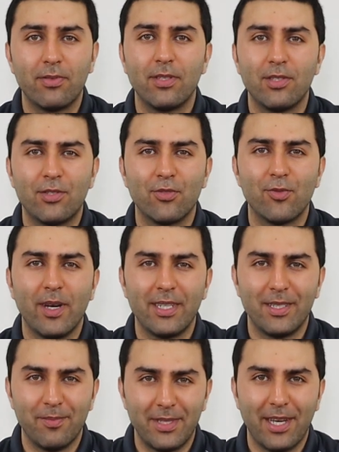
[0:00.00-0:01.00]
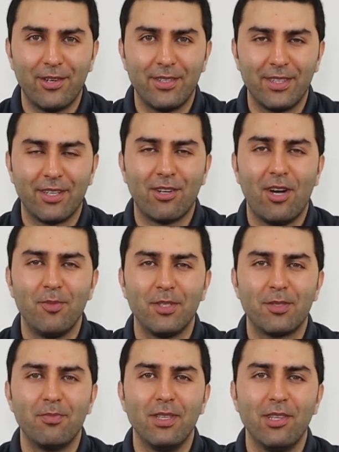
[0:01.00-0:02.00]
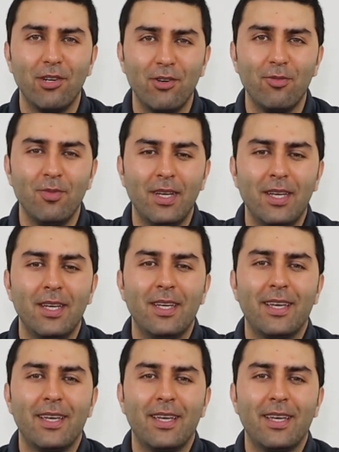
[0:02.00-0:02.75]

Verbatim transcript: please do write them down in the comments below.